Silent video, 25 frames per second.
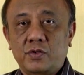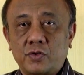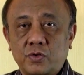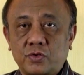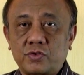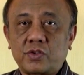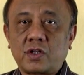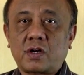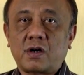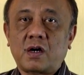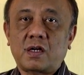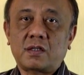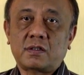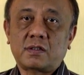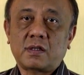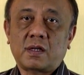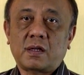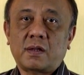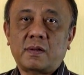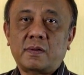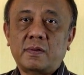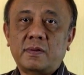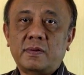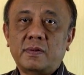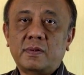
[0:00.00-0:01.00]
Yogyakarta?
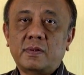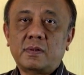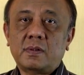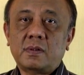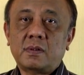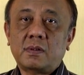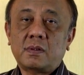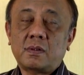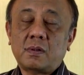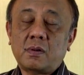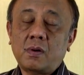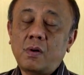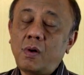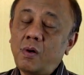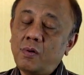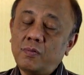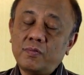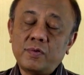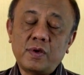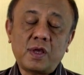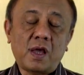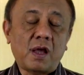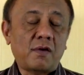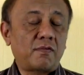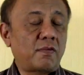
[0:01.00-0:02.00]
Oh,
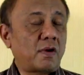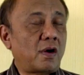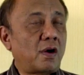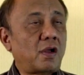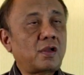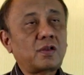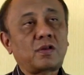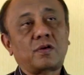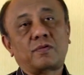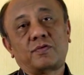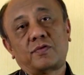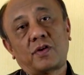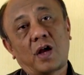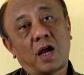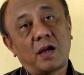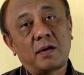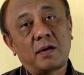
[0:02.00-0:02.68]
we have a lot of